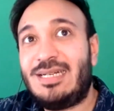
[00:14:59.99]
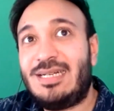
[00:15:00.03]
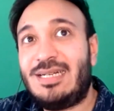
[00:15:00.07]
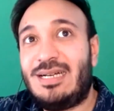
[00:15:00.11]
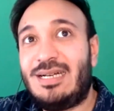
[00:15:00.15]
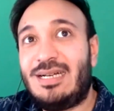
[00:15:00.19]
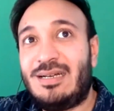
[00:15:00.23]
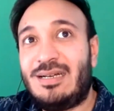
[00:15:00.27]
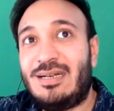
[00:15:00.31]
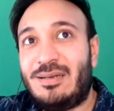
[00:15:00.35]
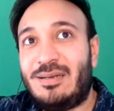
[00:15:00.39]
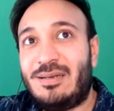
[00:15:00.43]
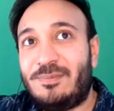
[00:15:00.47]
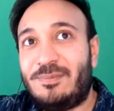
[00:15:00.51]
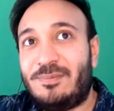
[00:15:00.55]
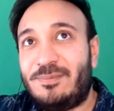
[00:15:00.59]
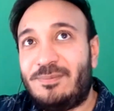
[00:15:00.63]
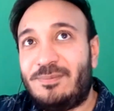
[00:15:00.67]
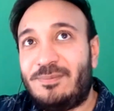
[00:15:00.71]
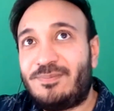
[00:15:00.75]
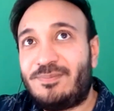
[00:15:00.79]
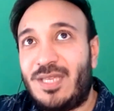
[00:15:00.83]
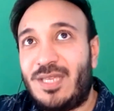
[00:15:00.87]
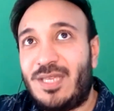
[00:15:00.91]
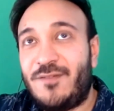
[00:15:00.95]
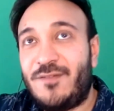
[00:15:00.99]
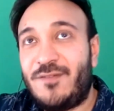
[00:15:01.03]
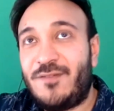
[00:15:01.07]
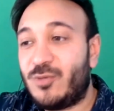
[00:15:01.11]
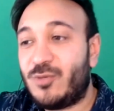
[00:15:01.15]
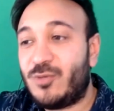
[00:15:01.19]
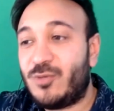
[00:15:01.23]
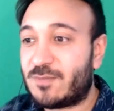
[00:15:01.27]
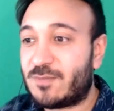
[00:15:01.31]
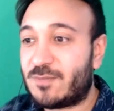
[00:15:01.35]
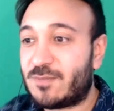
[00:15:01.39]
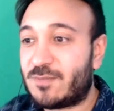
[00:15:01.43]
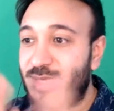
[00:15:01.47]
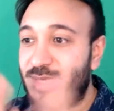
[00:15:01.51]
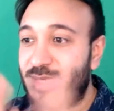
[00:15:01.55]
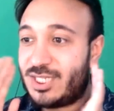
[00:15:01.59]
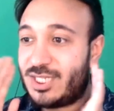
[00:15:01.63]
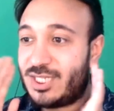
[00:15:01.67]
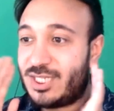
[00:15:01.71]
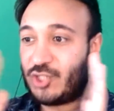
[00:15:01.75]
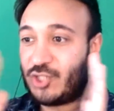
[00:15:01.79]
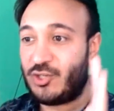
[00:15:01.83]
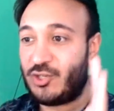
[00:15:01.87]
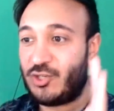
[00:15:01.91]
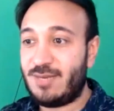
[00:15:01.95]
If it was me
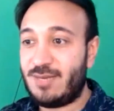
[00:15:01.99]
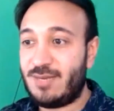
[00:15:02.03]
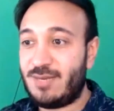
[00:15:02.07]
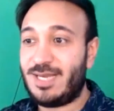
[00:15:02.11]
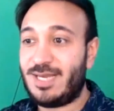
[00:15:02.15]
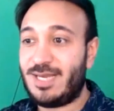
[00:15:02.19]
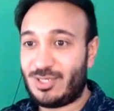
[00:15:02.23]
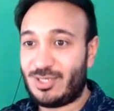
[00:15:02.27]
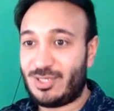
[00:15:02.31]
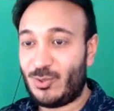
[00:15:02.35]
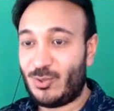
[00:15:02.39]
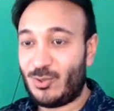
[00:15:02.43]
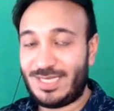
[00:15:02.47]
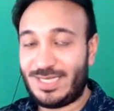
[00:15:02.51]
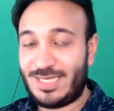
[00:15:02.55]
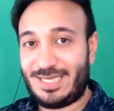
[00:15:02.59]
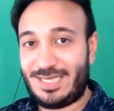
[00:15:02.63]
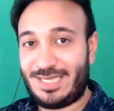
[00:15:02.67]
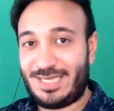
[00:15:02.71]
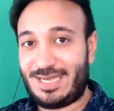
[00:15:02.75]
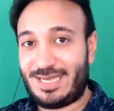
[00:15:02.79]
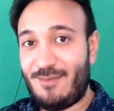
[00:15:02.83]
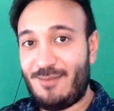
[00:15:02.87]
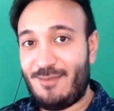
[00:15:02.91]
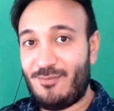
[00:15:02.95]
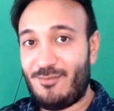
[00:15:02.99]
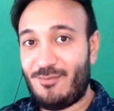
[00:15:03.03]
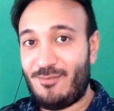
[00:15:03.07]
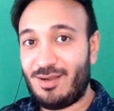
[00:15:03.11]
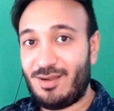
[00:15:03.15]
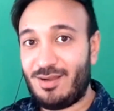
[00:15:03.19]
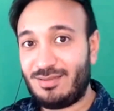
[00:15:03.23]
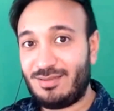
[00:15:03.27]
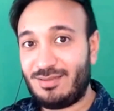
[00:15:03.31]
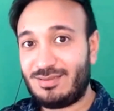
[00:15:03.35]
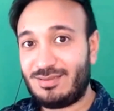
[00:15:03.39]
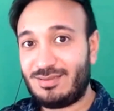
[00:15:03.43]
streaming, talking to the camera,